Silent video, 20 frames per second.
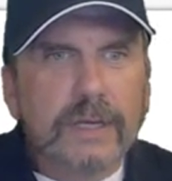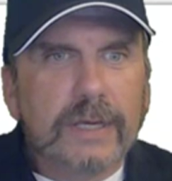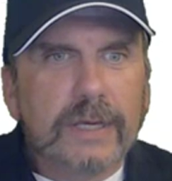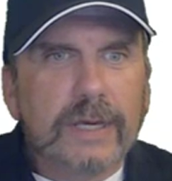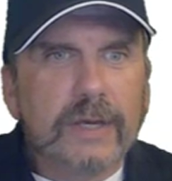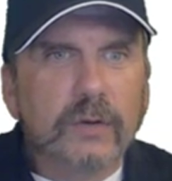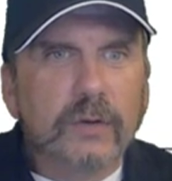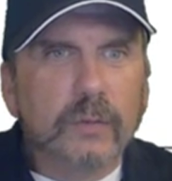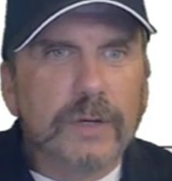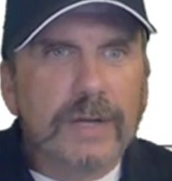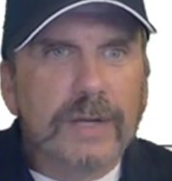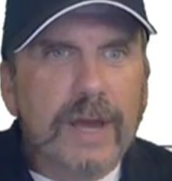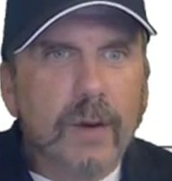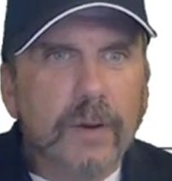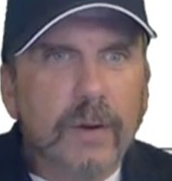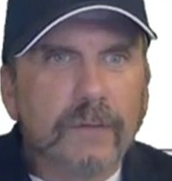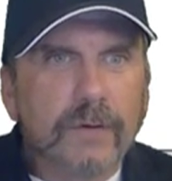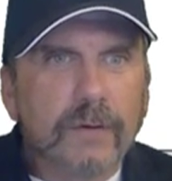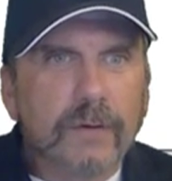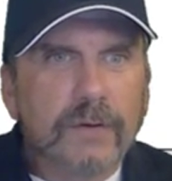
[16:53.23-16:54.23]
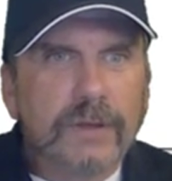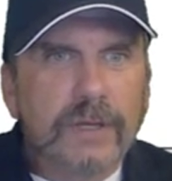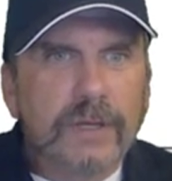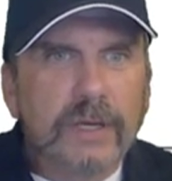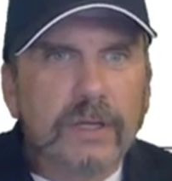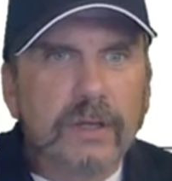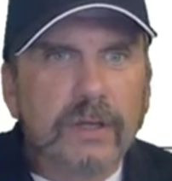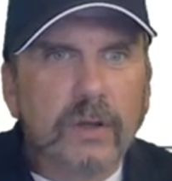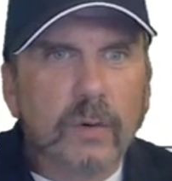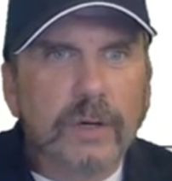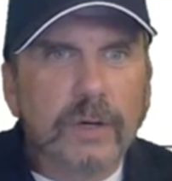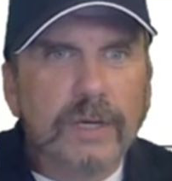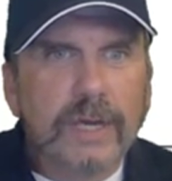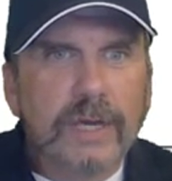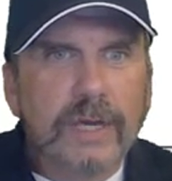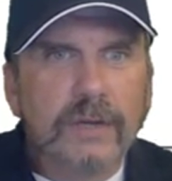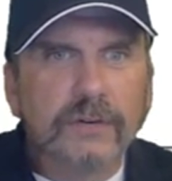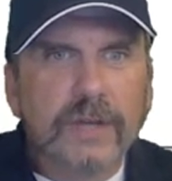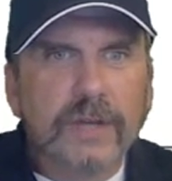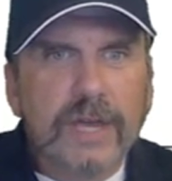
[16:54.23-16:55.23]
is we now have everything in
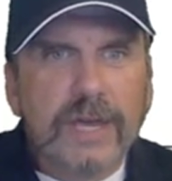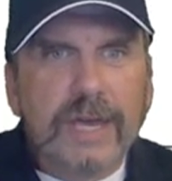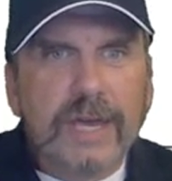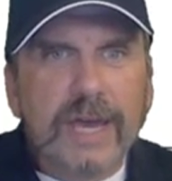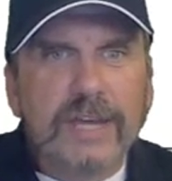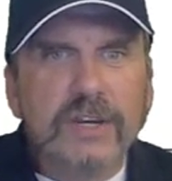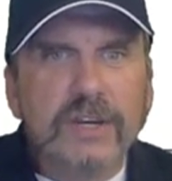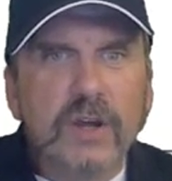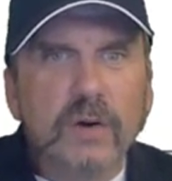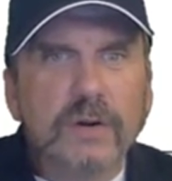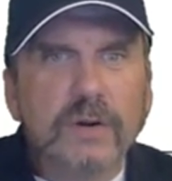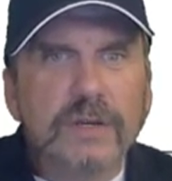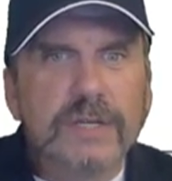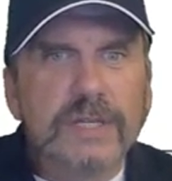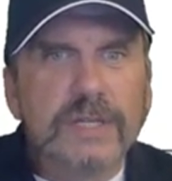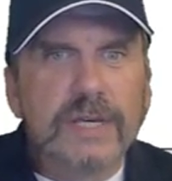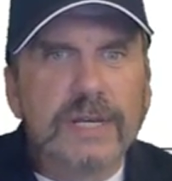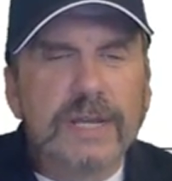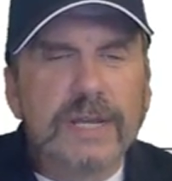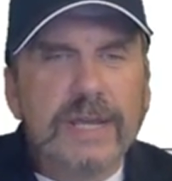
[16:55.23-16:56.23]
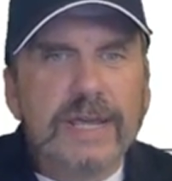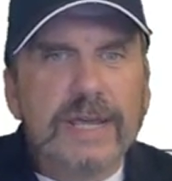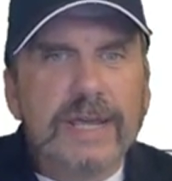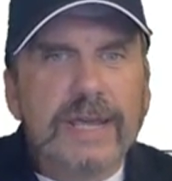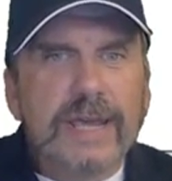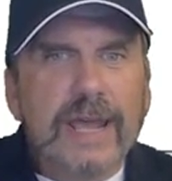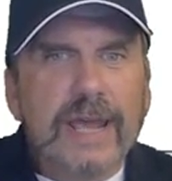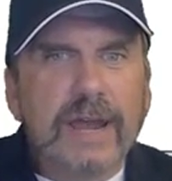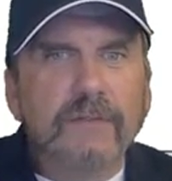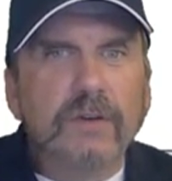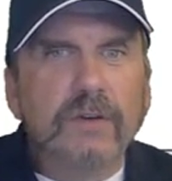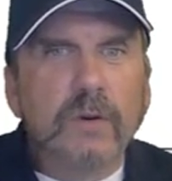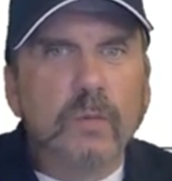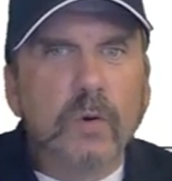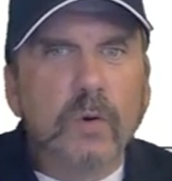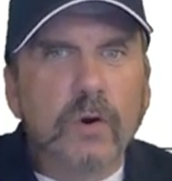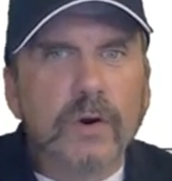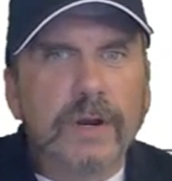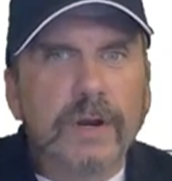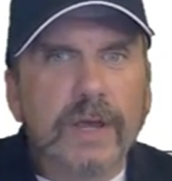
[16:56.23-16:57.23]
lowercase. And notice that every
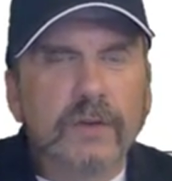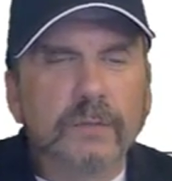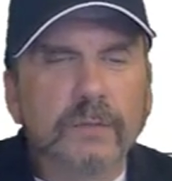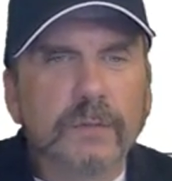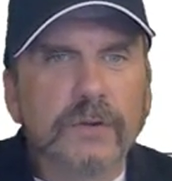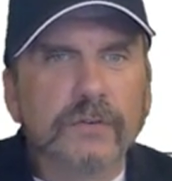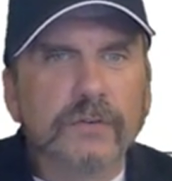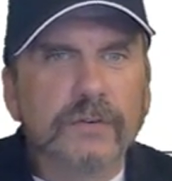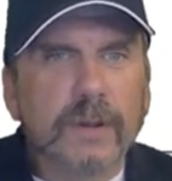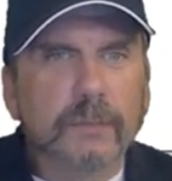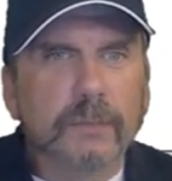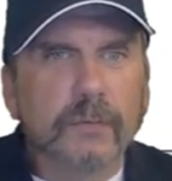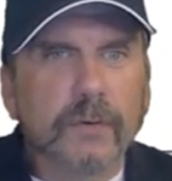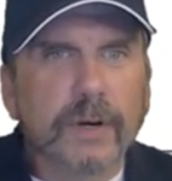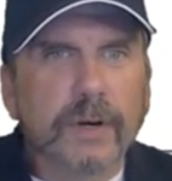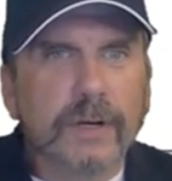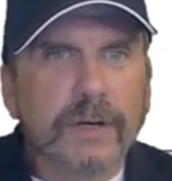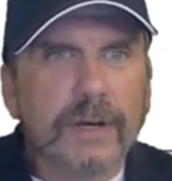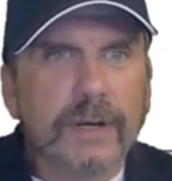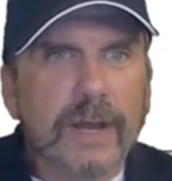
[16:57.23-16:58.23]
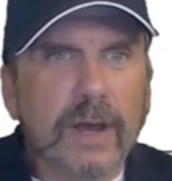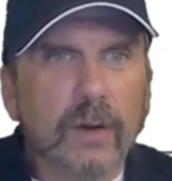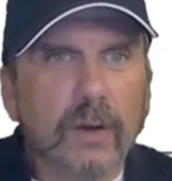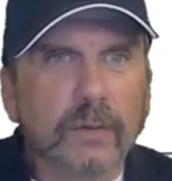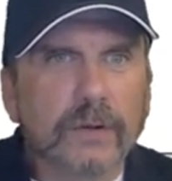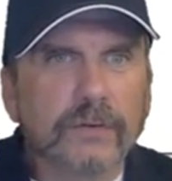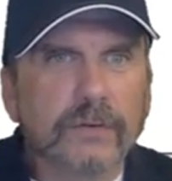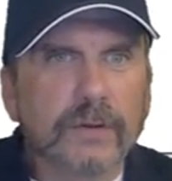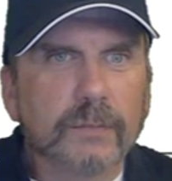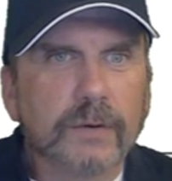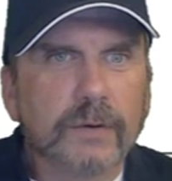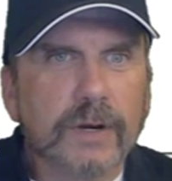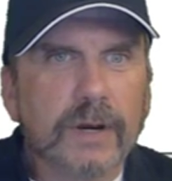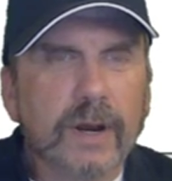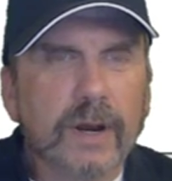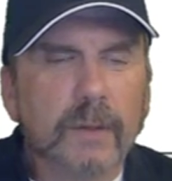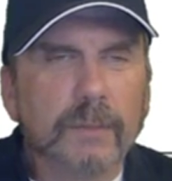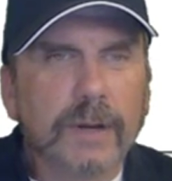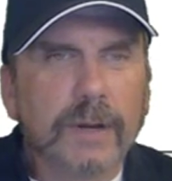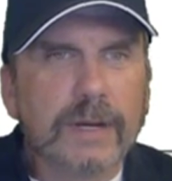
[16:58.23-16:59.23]
word has been separated now. It's
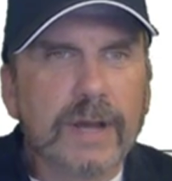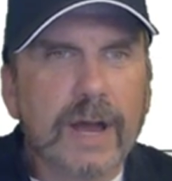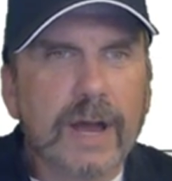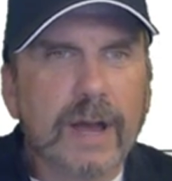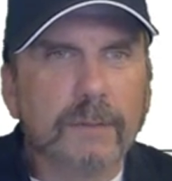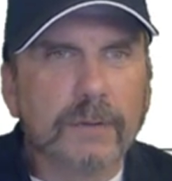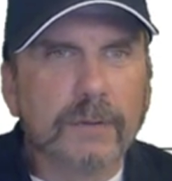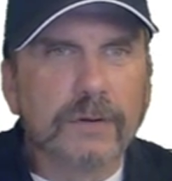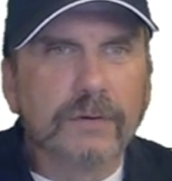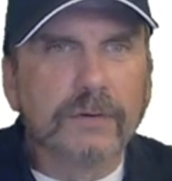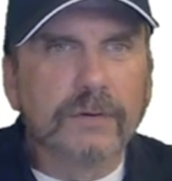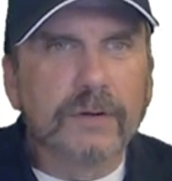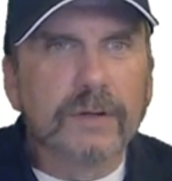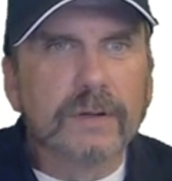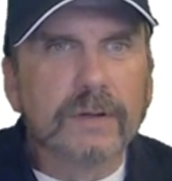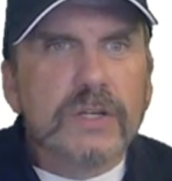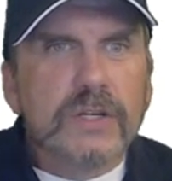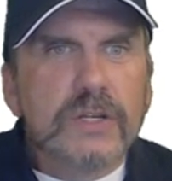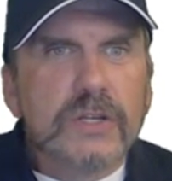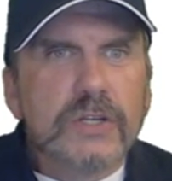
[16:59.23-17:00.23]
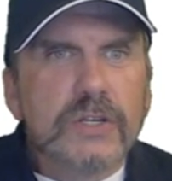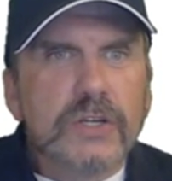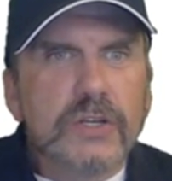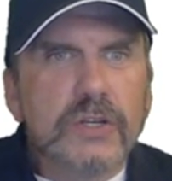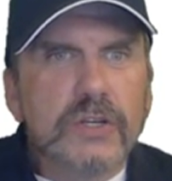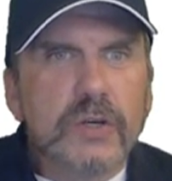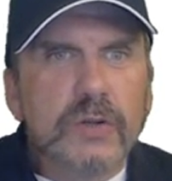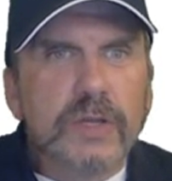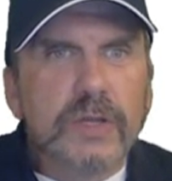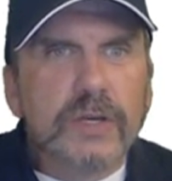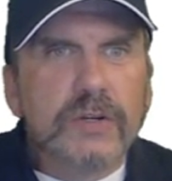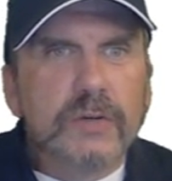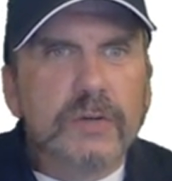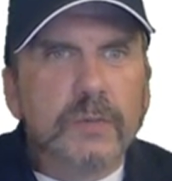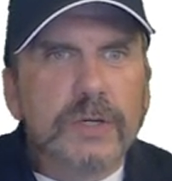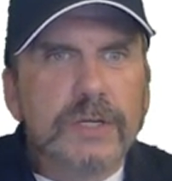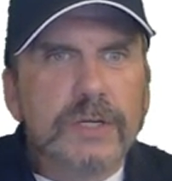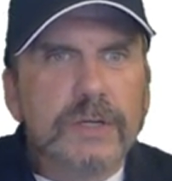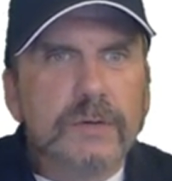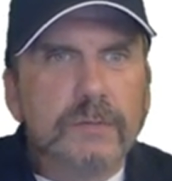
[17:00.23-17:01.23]
separated out by commas. To do
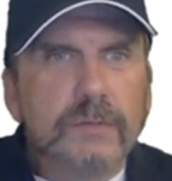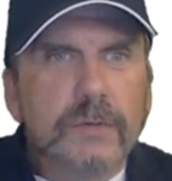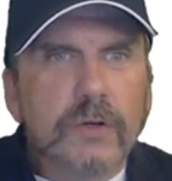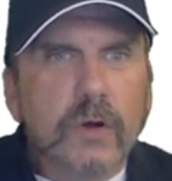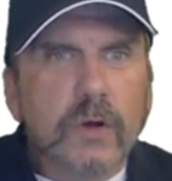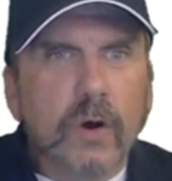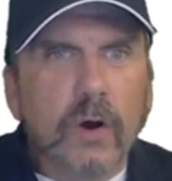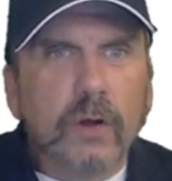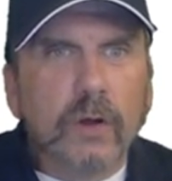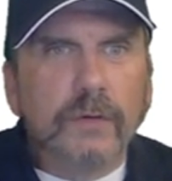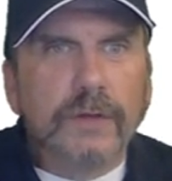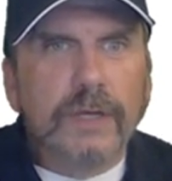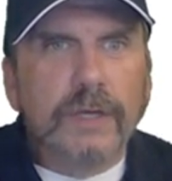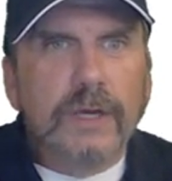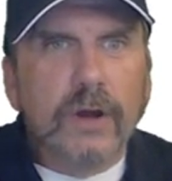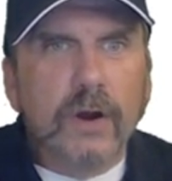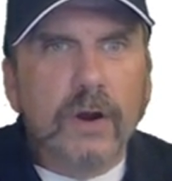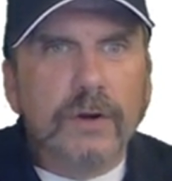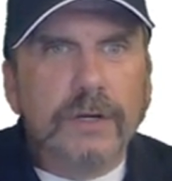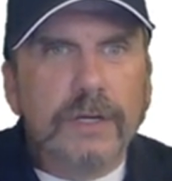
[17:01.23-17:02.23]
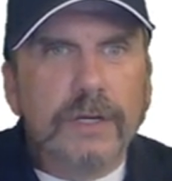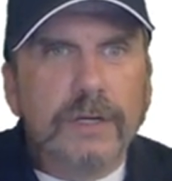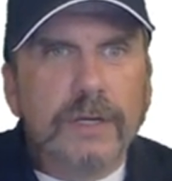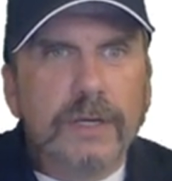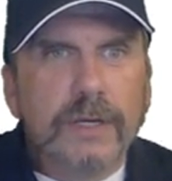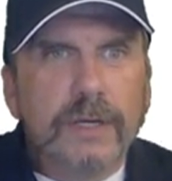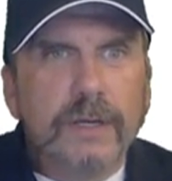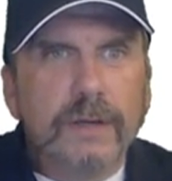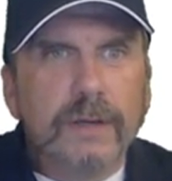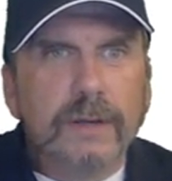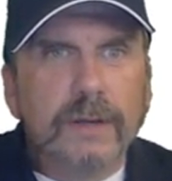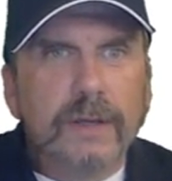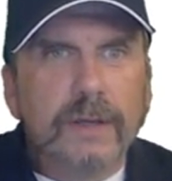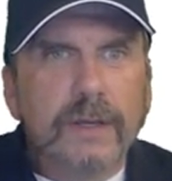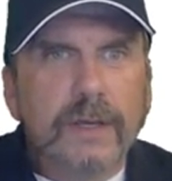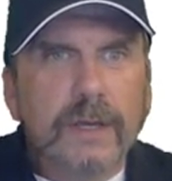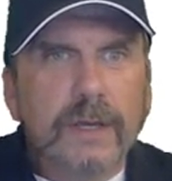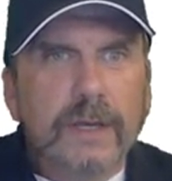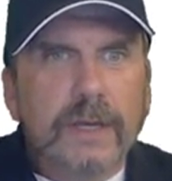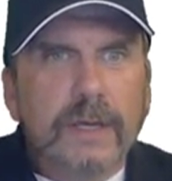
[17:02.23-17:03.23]
this, we called the RDD,
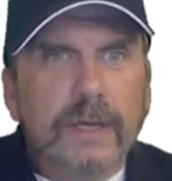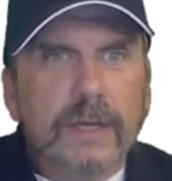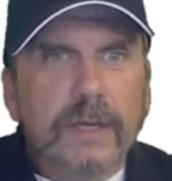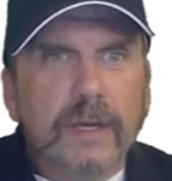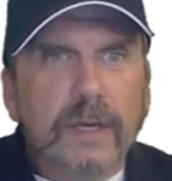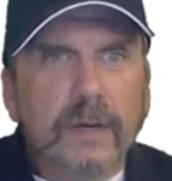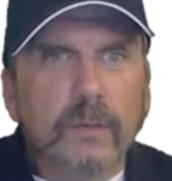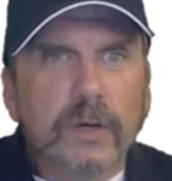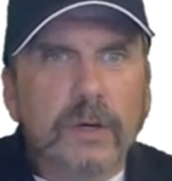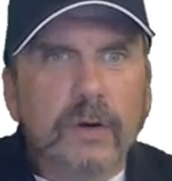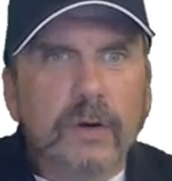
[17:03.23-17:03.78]
and we